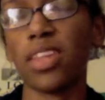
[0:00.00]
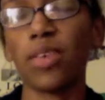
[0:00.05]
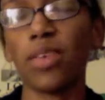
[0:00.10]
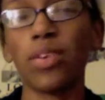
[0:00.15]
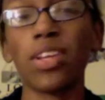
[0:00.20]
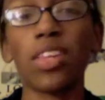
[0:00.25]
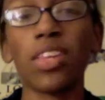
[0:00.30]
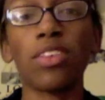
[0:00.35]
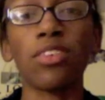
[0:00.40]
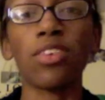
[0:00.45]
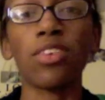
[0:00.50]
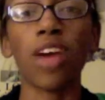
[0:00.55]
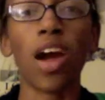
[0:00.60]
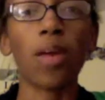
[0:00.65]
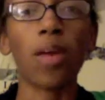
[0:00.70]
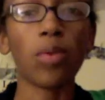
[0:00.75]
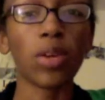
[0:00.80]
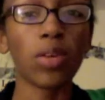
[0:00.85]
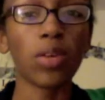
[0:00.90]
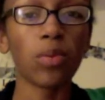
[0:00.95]
either
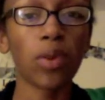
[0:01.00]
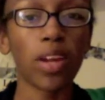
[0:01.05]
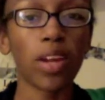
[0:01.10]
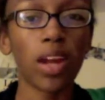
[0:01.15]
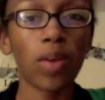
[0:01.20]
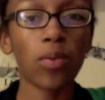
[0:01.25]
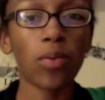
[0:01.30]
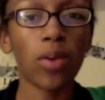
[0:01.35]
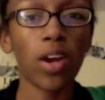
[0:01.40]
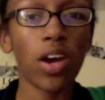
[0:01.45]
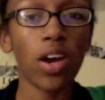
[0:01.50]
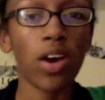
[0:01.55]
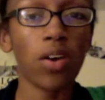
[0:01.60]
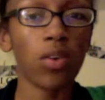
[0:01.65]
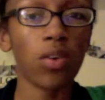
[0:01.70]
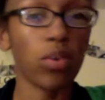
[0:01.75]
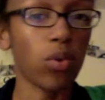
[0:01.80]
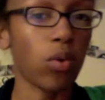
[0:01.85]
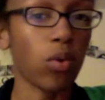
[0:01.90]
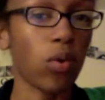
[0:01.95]
not read what I
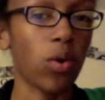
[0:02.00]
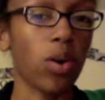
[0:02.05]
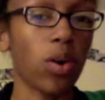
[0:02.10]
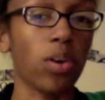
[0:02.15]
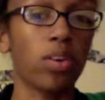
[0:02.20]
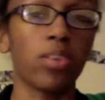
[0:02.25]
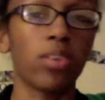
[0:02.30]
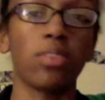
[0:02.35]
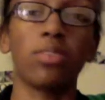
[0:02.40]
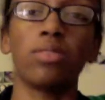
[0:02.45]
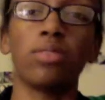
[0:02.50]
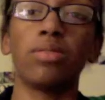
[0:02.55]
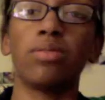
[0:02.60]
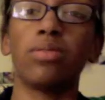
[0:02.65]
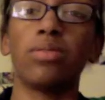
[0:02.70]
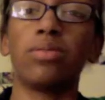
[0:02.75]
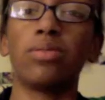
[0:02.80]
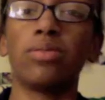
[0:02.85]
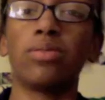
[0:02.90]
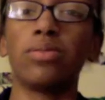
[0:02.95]
wrote or
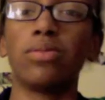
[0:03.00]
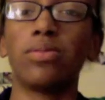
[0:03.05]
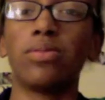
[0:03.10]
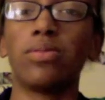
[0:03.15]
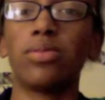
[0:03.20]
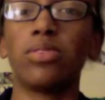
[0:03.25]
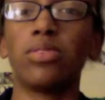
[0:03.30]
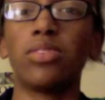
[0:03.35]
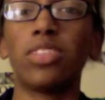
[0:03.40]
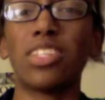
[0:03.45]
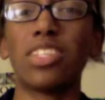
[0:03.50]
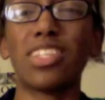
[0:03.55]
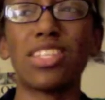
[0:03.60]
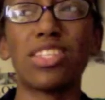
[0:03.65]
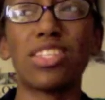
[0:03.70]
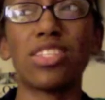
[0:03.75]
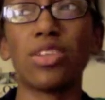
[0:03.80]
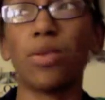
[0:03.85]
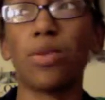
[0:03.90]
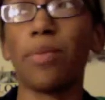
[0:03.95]
just
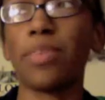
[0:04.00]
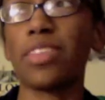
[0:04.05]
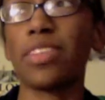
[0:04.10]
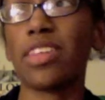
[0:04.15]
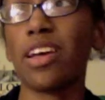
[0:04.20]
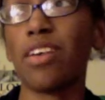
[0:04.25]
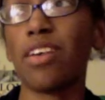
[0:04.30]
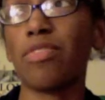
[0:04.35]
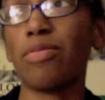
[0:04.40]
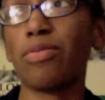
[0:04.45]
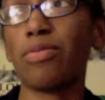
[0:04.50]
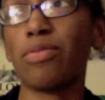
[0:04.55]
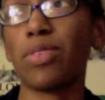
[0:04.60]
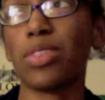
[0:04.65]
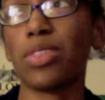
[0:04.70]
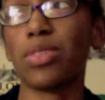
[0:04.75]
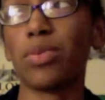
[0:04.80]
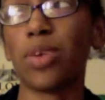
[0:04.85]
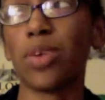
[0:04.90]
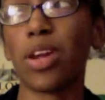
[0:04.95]
assume stuff
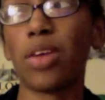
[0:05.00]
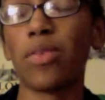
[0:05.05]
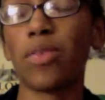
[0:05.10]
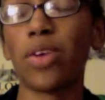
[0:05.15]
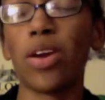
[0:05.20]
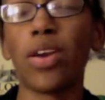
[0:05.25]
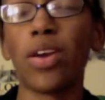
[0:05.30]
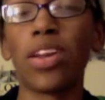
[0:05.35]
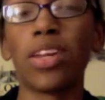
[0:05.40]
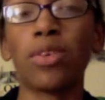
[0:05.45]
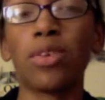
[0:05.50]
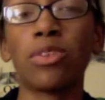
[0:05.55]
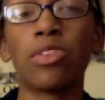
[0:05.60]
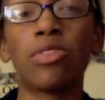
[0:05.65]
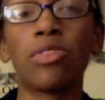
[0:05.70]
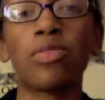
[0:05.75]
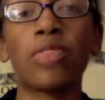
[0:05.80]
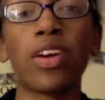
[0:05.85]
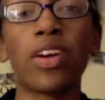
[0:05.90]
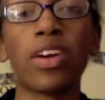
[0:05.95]
with what I wrote, and it
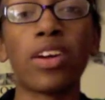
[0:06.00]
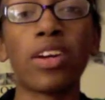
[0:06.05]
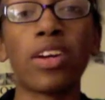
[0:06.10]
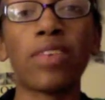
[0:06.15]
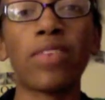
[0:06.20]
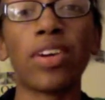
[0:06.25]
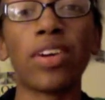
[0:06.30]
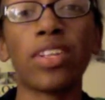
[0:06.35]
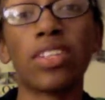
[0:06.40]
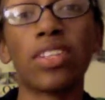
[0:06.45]
was very, very